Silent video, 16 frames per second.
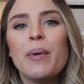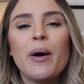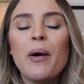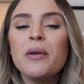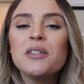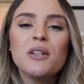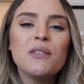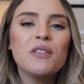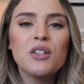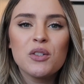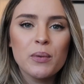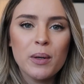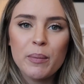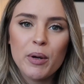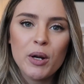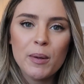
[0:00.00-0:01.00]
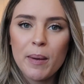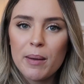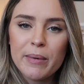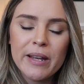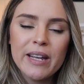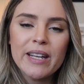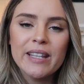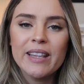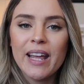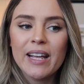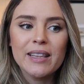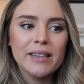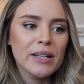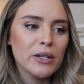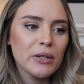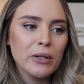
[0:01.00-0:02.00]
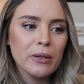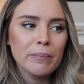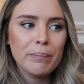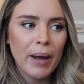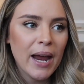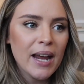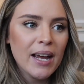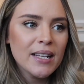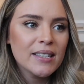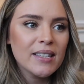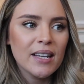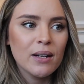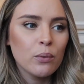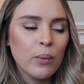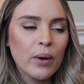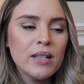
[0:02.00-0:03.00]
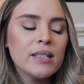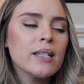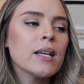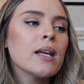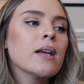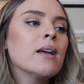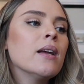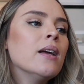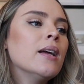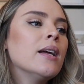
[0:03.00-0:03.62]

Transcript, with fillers: But also if you just wanna put your baby in like little pants and onesie,